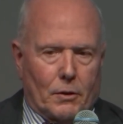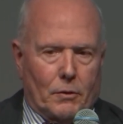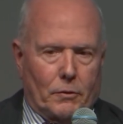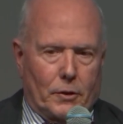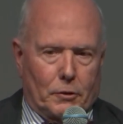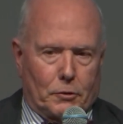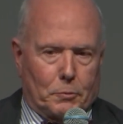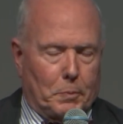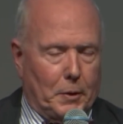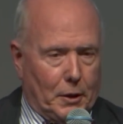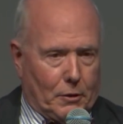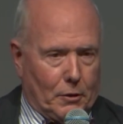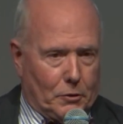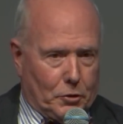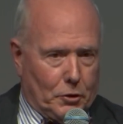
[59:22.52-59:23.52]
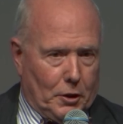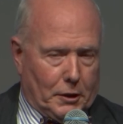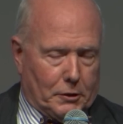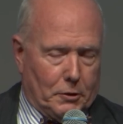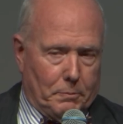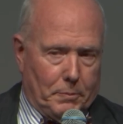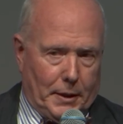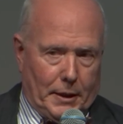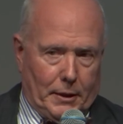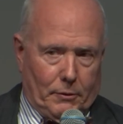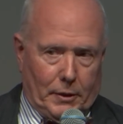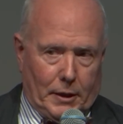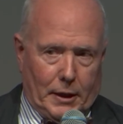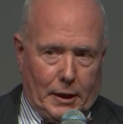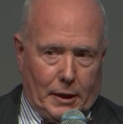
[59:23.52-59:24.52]
the speaker talked about
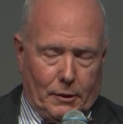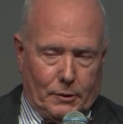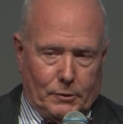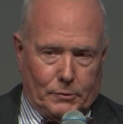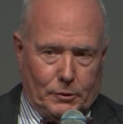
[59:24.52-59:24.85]
how,